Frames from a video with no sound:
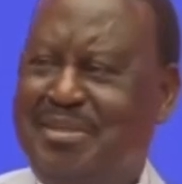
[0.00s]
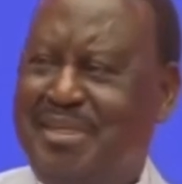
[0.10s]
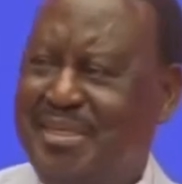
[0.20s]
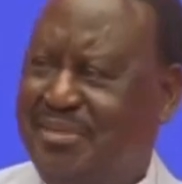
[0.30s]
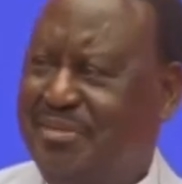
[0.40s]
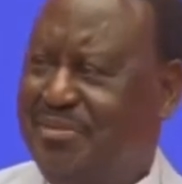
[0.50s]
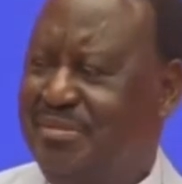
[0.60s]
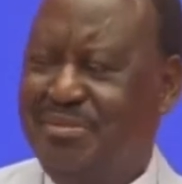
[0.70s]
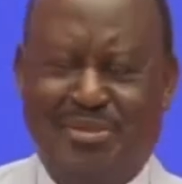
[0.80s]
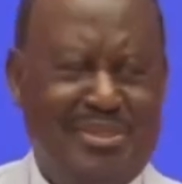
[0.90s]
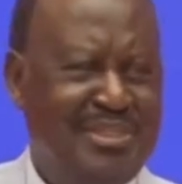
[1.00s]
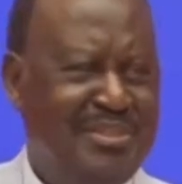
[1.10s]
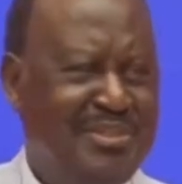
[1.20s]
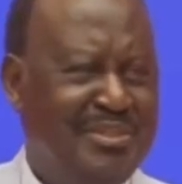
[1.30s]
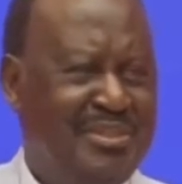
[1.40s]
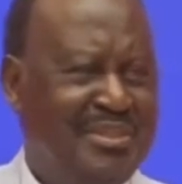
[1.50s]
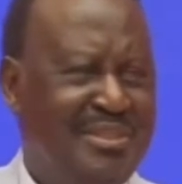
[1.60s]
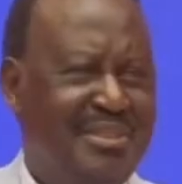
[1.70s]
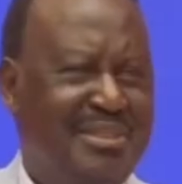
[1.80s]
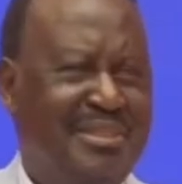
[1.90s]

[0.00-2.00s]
days of demonstrations,